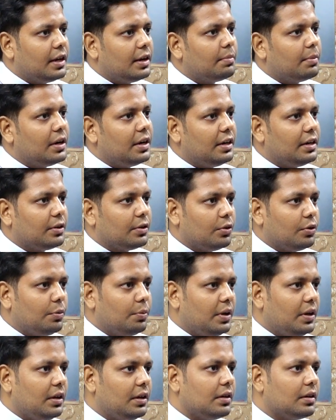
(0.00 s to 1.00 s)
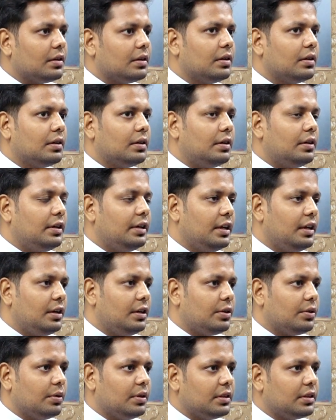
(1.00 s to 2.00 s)
but it could be dealt
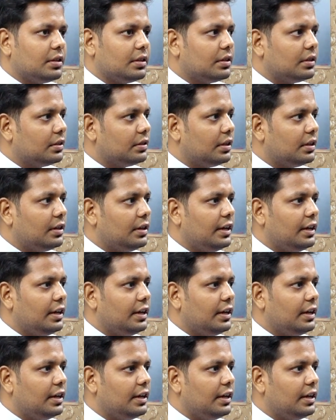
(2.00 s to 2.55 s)
with the